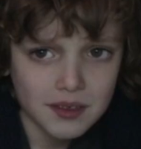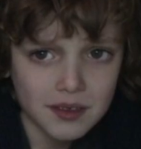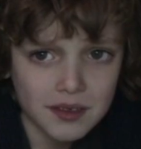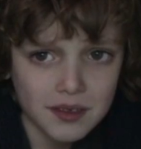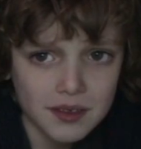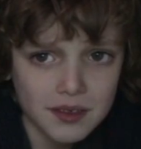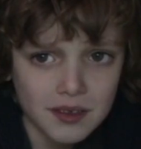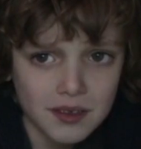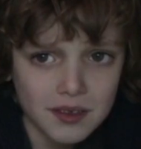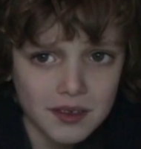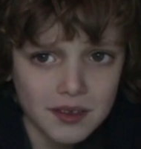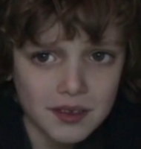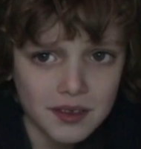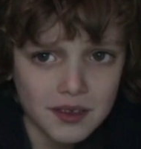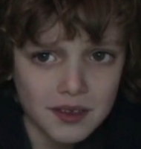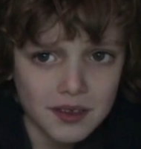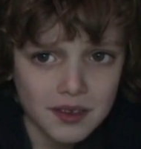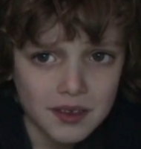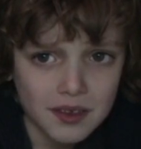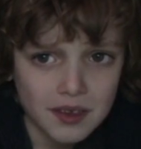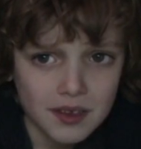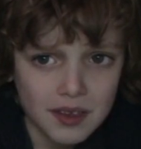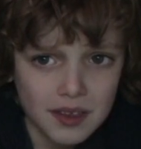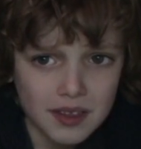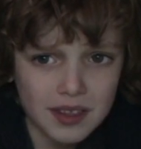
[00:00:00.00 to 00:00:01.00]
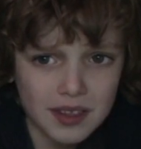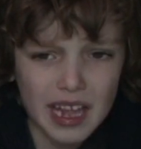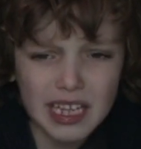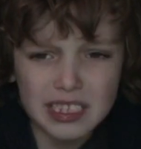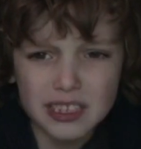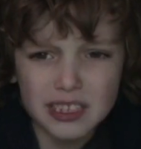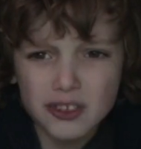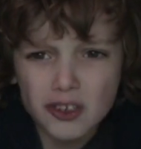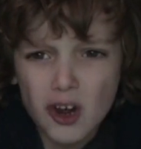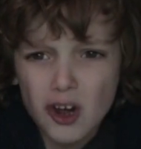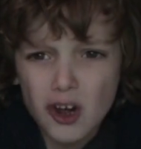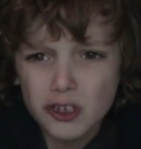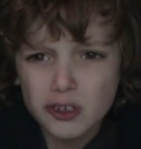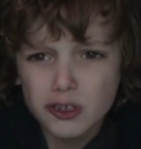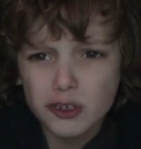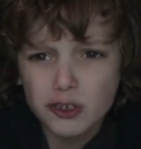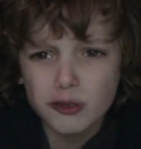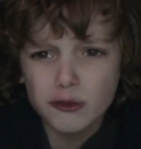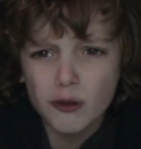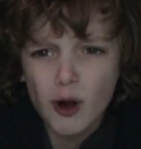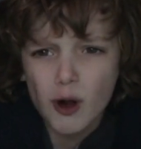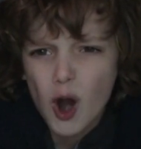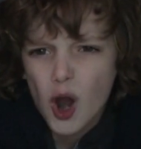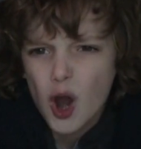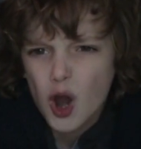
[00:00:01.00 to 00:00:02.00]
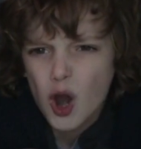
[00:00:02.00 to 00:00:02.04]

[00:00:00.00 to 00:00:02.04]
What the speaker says: Babadook and not having a father.